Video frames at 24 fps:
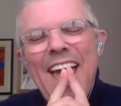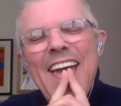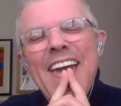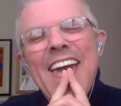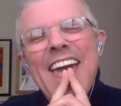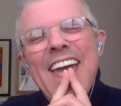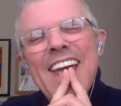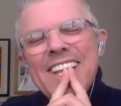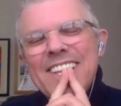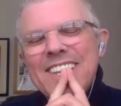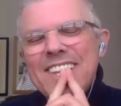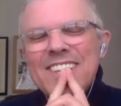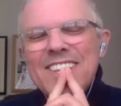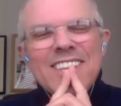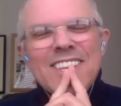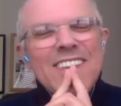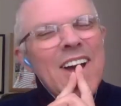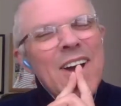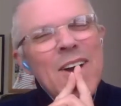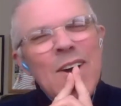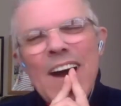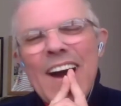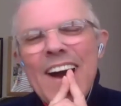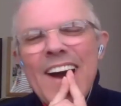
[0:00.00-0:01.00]
It's
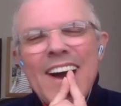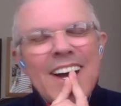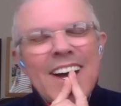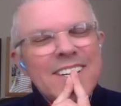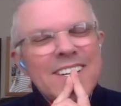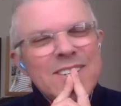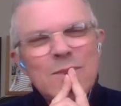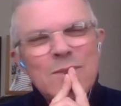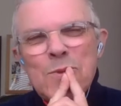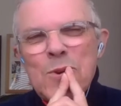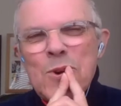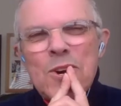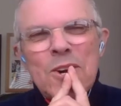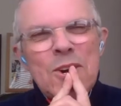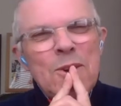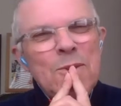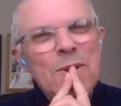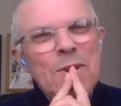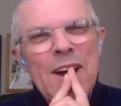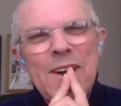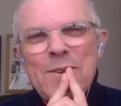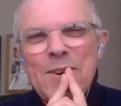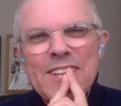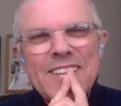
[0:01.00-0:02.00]
so hard to walk
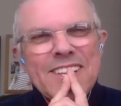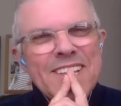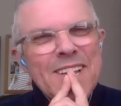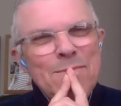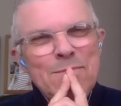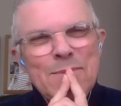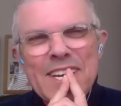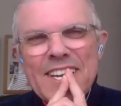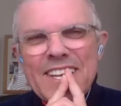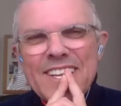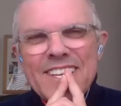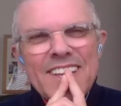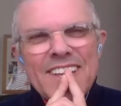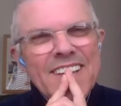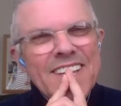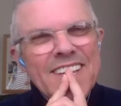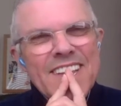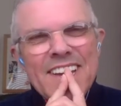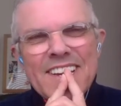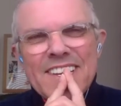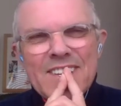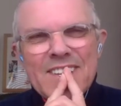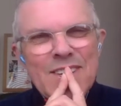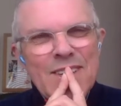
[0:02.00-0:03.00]
away when somebody says
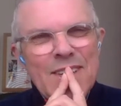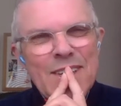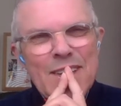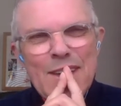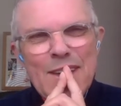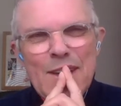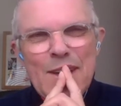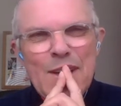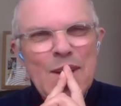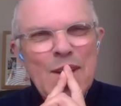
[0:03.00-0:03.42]
that to you.